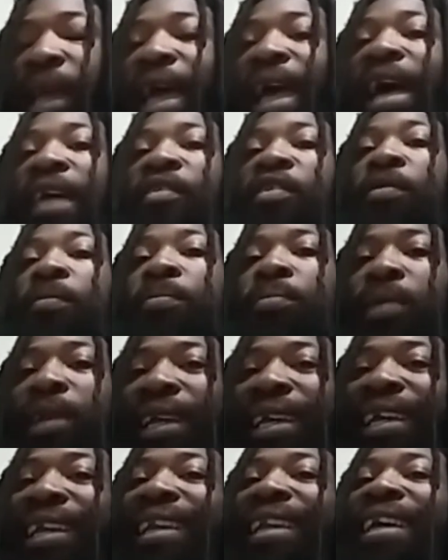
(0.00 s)
have
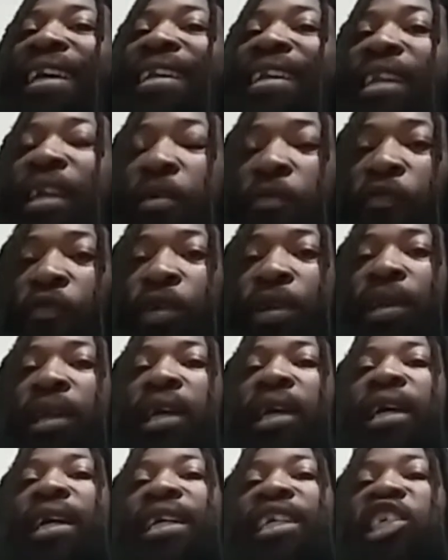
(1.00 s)
completely different
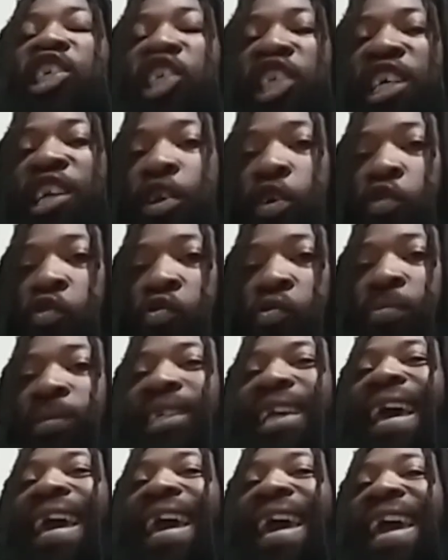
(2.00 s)

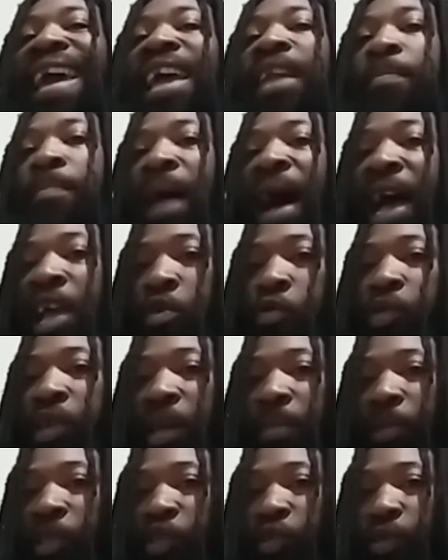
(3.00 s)
genomes and
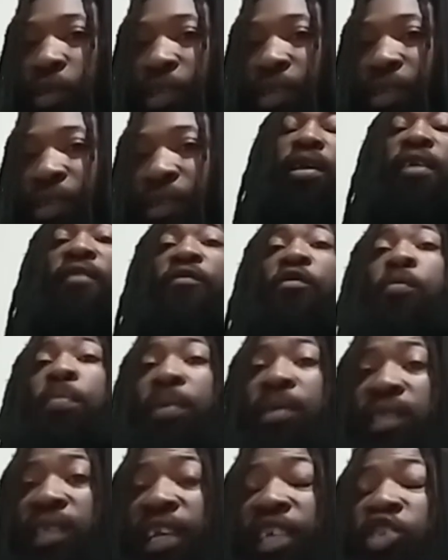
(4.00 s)
biochemistry. If you
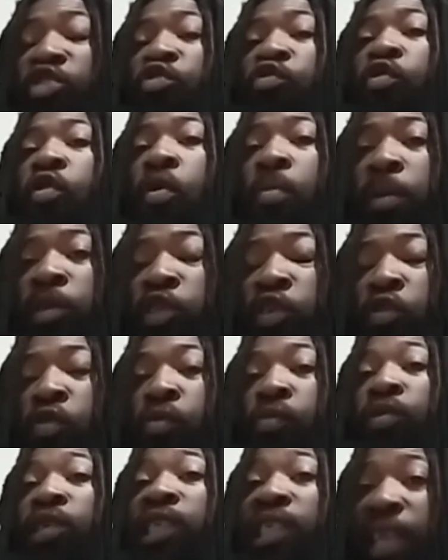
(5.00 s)
possess
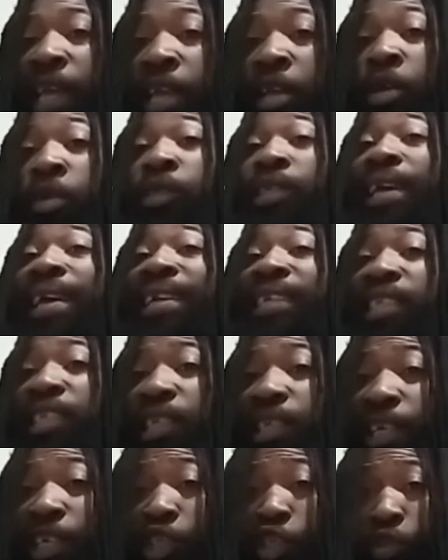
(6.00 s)
chromosomes, cells, and
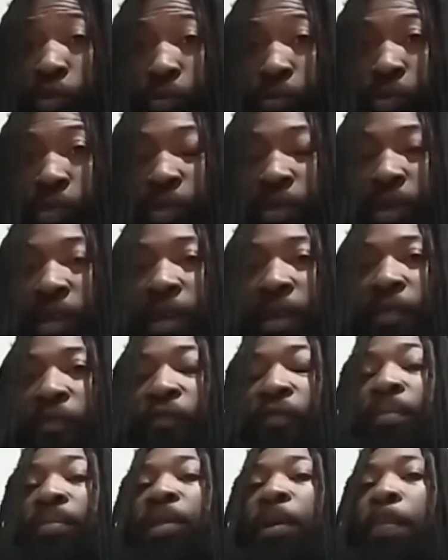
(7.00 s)
tissues
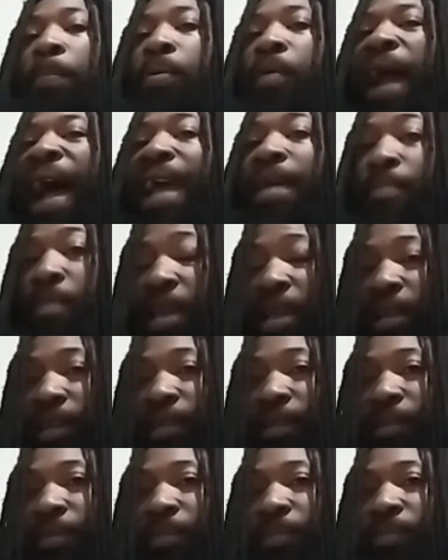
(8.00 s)
from the primate,